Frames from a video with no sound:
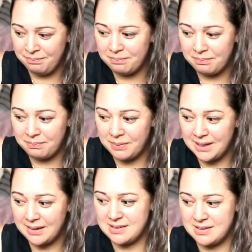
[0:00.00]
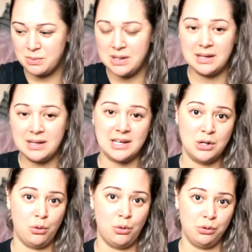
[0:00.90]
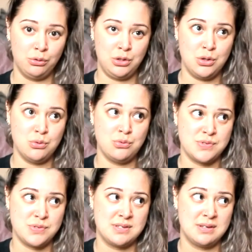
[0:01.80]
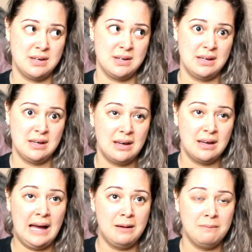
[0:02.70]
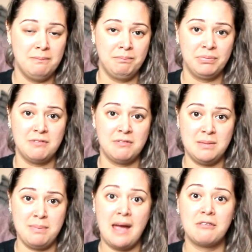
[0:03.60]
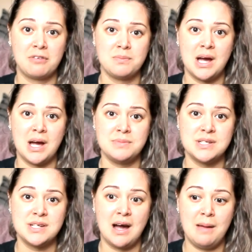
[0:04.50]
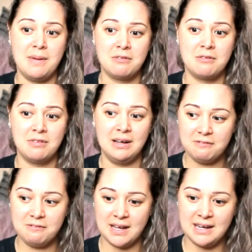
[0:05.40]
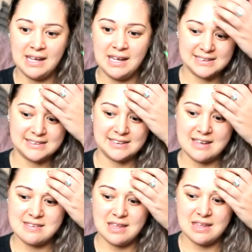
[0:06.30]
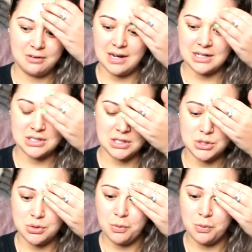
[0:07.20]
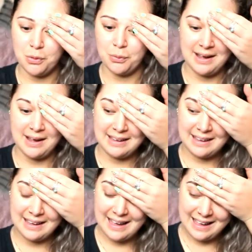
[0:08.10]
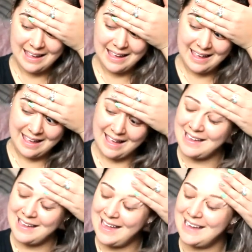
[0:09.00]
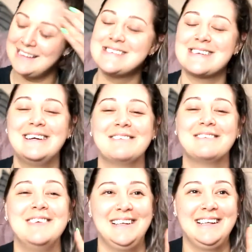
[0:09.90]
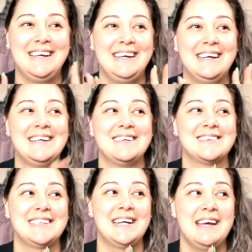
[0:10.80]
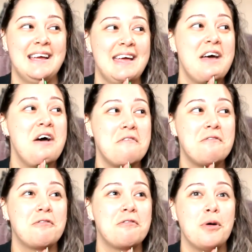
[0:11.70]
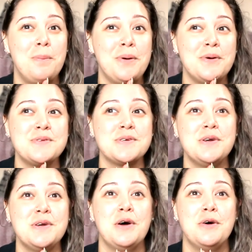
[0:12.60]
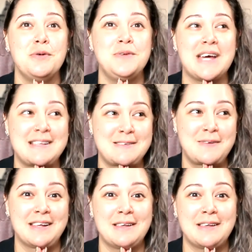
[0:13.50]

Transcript: because we can all use feedback from time to time. And a really fun exercise that you could actually do, Walnut, and it's really interesting for a person who does feel a little